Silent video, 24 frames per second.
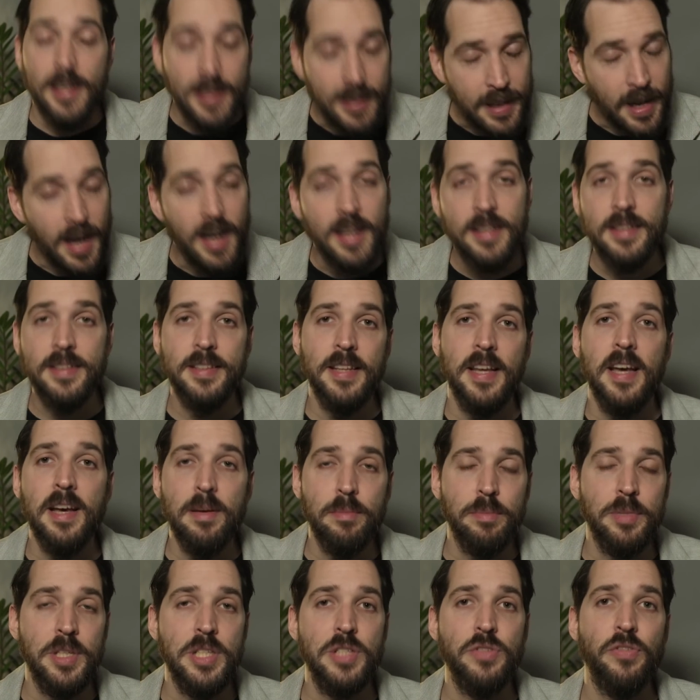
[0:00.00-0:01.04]
God
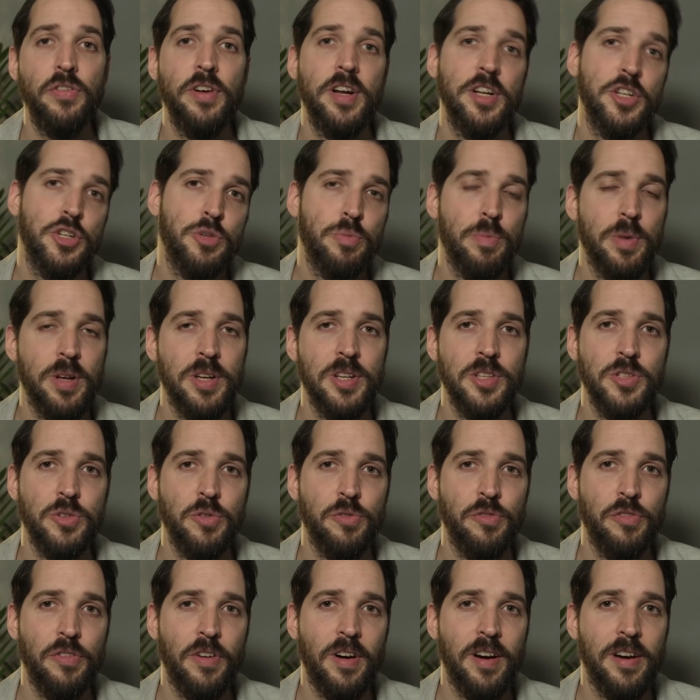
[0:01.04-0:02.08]
damn, this Frenchman is
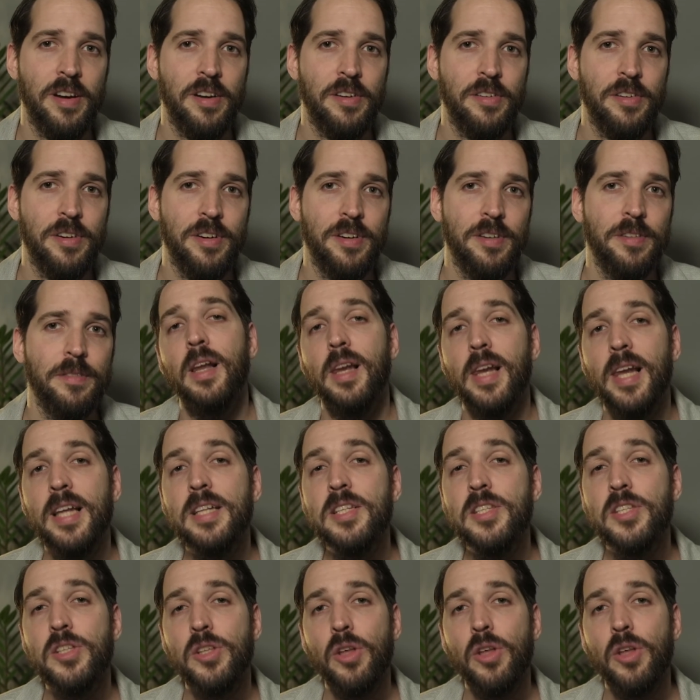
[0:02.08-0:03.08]
on fire. Let's